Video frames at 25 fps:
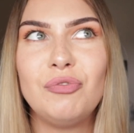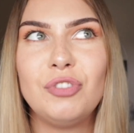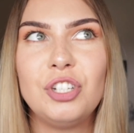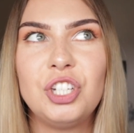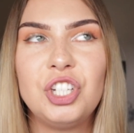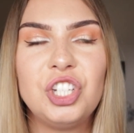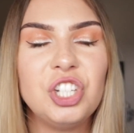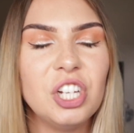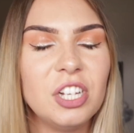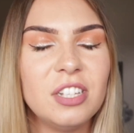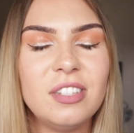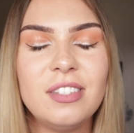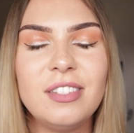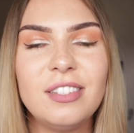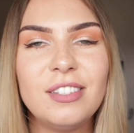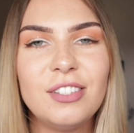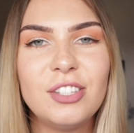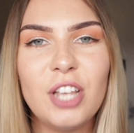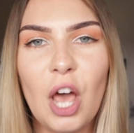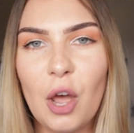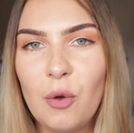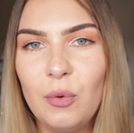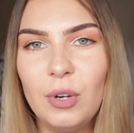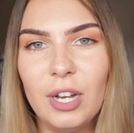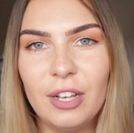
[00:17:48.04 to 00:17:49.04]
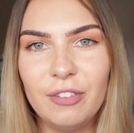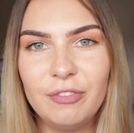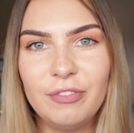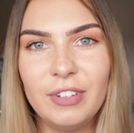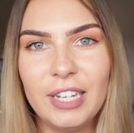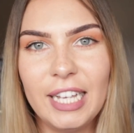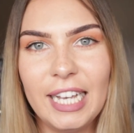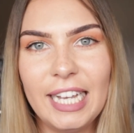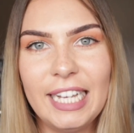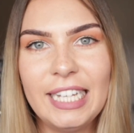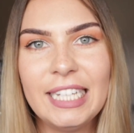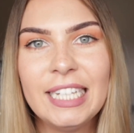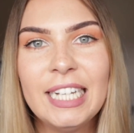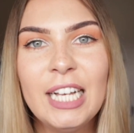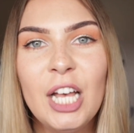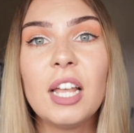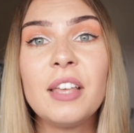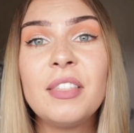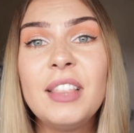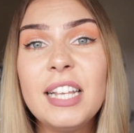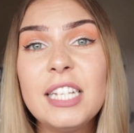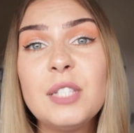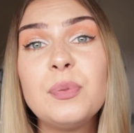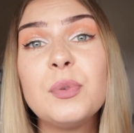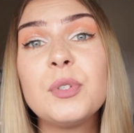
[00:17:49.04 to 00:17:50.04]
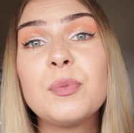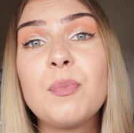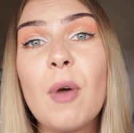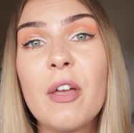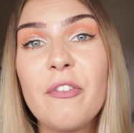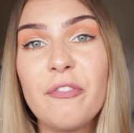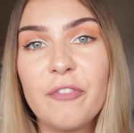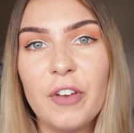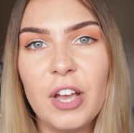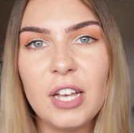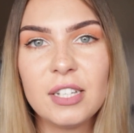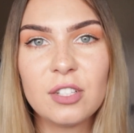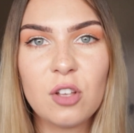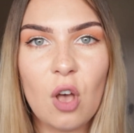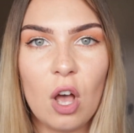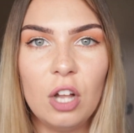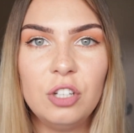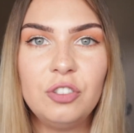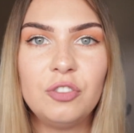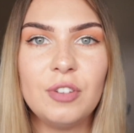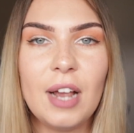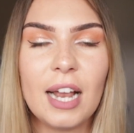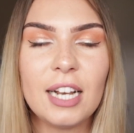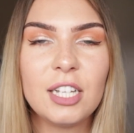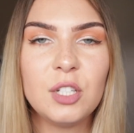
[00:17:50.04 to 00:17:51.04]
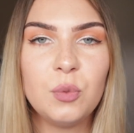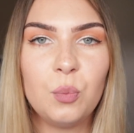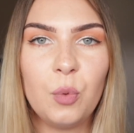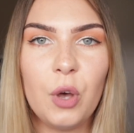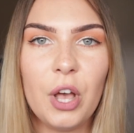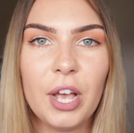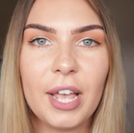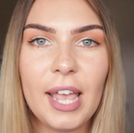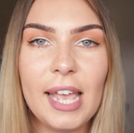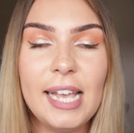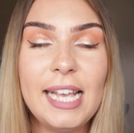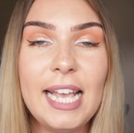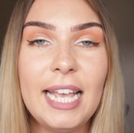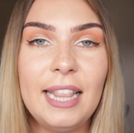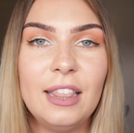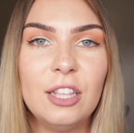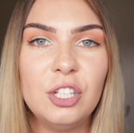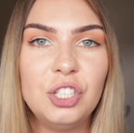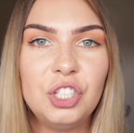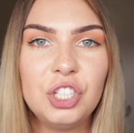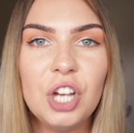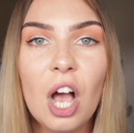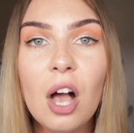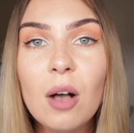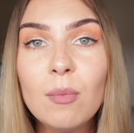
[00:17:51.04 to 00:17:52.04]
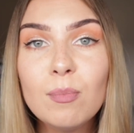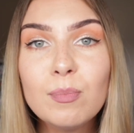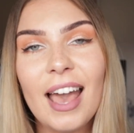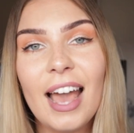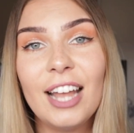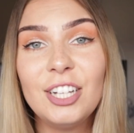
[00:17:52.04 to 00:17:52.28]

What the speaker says: just so lovely. This was my first contract working in the shop,